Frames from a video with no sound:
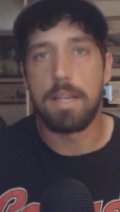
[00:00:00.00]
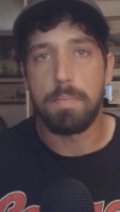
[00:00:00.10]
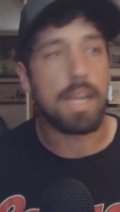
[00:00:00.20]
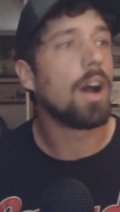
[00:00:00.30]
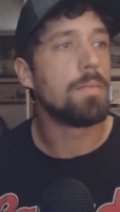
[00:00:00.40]

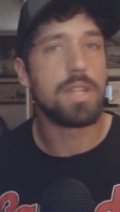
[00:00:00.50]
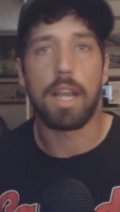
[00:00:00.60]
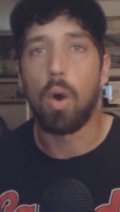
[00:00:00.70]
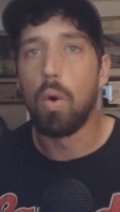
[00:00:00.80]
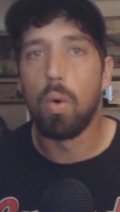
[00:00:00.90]
it becomes
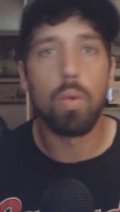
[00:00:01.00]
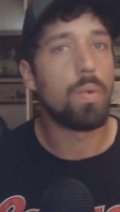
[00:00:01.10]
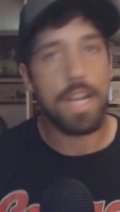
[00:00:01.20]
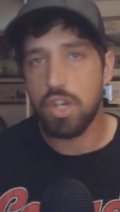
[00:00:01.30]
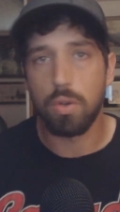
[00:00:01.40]
like a whole
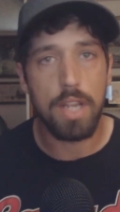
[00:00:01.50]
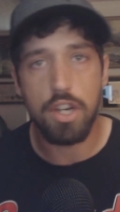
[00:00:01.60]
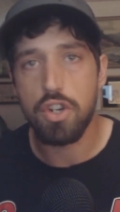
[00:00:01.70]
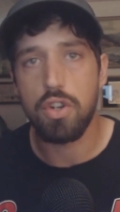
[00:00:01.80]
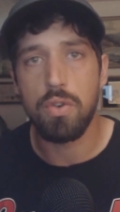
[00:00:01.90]
racial
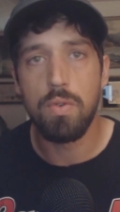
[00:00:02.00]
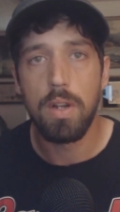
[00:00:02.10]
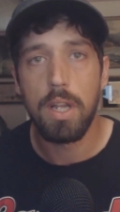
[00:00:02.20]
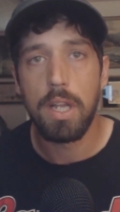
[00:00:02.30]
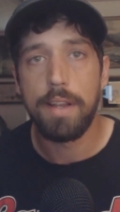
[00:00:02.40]
issue,
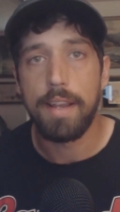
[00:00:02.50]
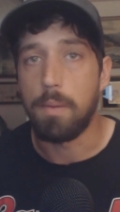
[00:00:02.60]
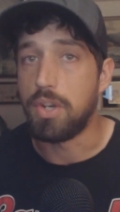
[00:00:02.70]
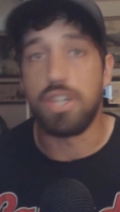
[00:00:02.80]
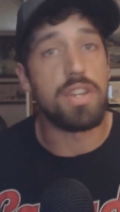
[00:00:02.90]

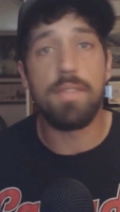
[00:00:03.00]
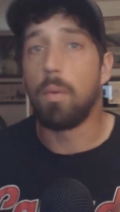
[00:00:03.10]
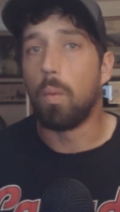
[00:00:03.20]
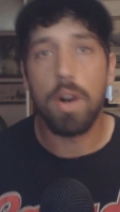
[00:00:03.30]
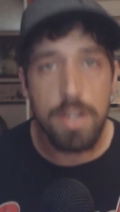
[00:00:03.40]
which is
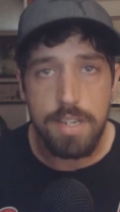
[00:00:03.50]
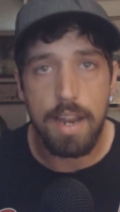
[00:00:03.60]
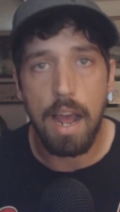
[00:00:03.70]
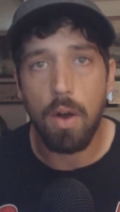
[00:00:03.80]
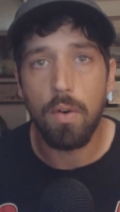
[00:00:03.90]
even
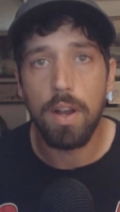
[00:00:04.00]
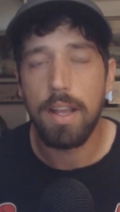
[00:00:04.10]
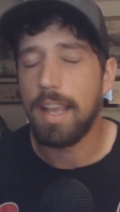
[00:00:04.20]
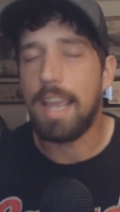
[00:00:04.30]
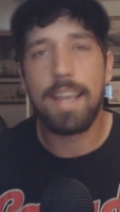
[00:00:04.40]
worse now.
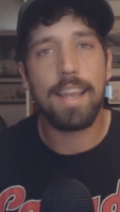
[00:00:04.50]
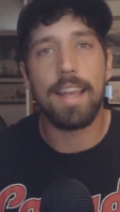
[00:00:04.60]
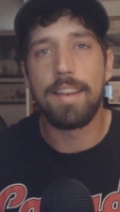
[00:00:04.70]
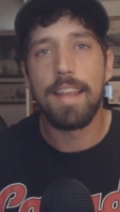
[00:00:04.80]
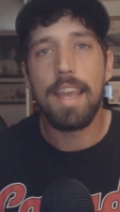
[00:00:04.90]

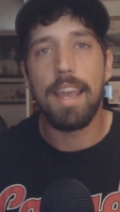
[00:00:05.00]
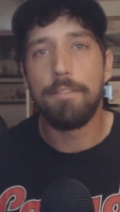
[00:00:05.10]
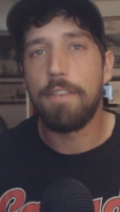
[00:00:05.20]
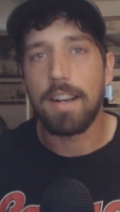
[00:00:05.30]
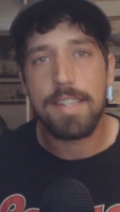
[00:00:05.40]

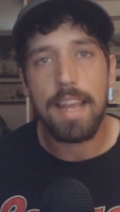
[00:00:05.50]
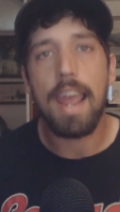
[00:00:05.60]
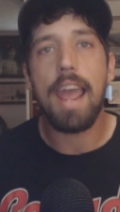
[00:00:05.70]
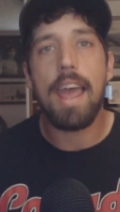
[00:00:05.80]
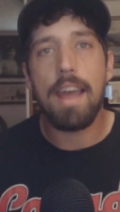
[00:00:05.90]
It fucks
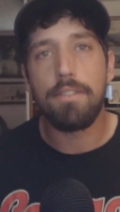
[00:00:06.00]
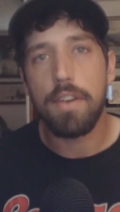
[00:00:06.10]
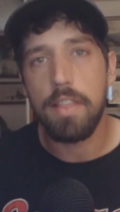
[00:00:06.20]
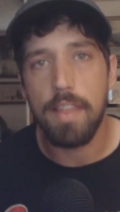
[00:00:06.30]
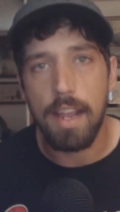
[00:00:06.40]

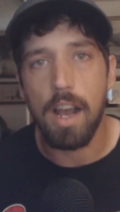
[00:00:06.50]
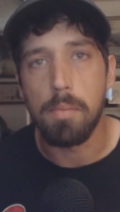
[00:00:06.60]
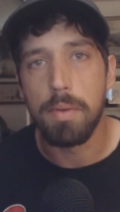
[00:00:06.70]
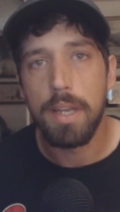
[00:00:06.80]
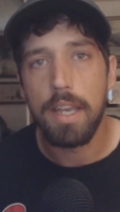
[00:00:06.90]
everything
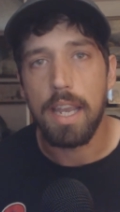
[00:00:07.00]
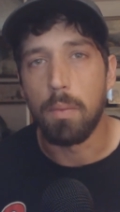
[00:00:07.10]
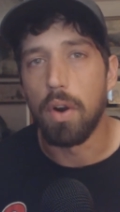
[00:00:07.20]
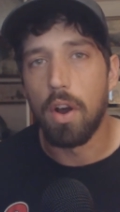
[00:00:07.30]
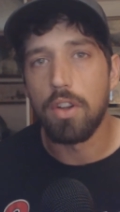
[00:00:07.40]
up.
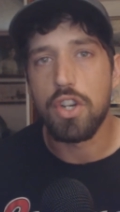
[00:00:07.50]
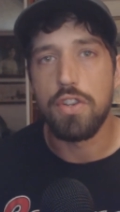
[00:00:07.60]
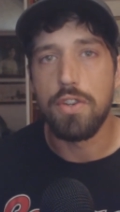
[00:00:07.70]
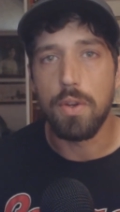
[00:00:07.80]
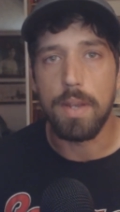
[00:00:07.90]
And we're all
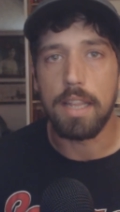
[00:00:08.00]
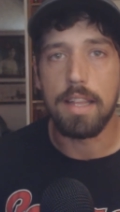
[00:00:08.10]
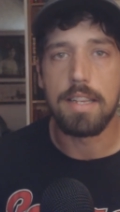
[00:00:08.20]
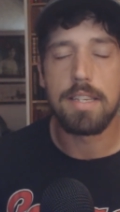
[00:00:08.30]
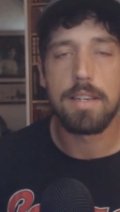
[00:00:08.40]
just doing
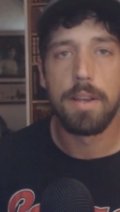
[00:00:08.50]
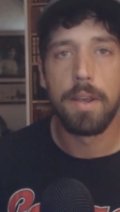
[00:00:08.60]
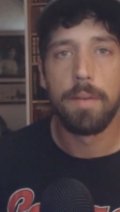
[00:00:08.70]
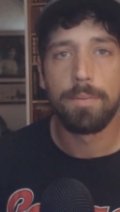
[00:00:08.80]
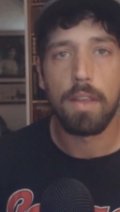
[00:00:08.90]
this
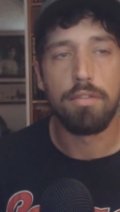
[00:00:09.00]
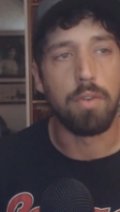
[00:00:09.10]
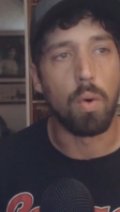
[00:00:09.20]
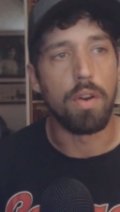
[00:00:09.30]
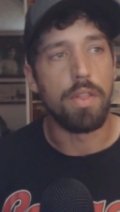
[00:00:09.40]

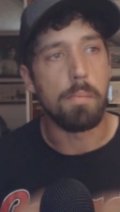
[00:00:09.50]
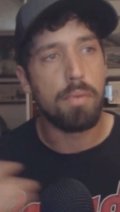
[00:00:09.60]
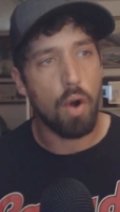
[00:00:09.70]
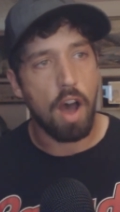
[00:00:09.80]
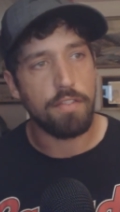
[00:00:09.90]
for the
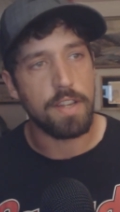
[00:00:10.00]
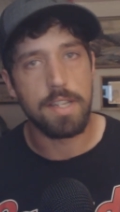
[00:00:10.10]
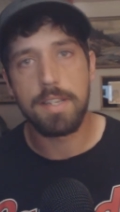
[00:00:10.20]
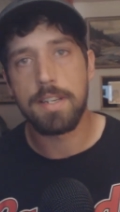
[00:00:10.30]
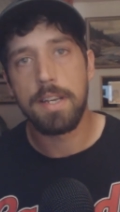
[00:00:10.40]

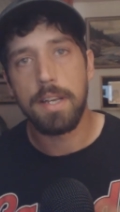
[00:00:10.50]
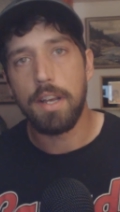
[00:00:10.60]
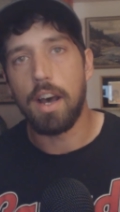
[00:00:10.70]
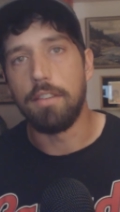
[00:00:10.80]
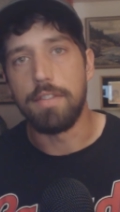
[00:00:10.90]
profits
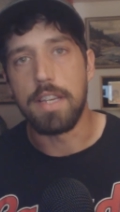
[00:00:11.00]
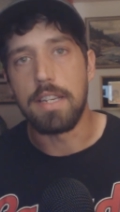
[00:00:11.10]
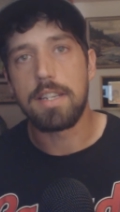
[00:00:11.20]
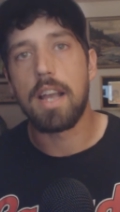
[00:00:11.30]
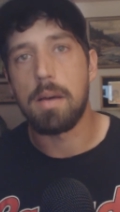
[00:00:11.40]
of
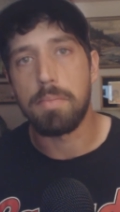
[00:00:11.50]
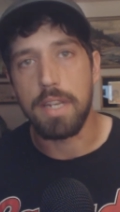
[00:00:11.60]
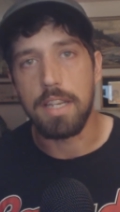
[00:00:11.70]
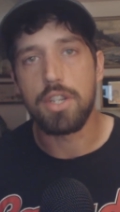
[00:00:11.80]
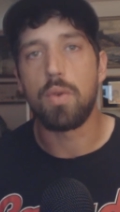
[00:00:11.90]
these
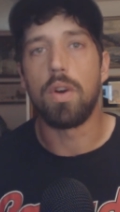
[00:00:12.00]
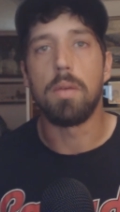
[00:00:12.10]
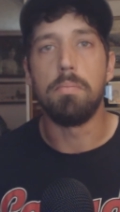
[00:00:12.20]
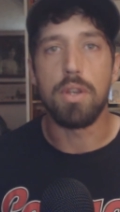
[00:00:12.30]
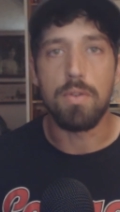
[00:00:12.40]
companies who
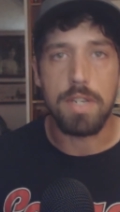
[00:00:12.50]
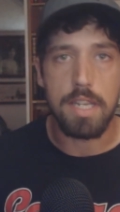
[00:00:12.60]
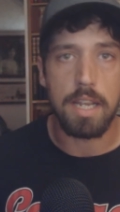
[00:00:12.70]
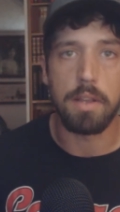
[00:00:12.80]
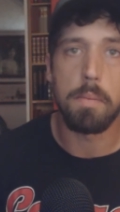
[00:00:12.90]
are
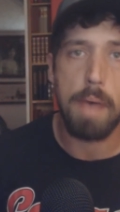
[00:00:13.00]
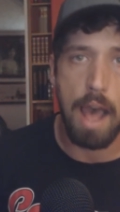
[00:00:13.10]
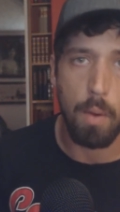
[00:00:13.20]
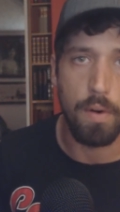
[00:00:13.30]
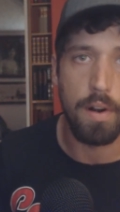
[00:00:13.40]
abusing the
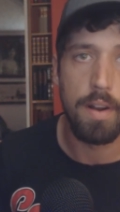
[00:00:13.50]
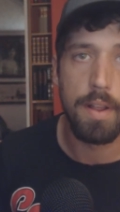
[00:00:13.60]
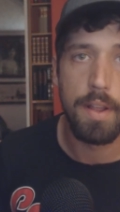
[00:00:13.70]
power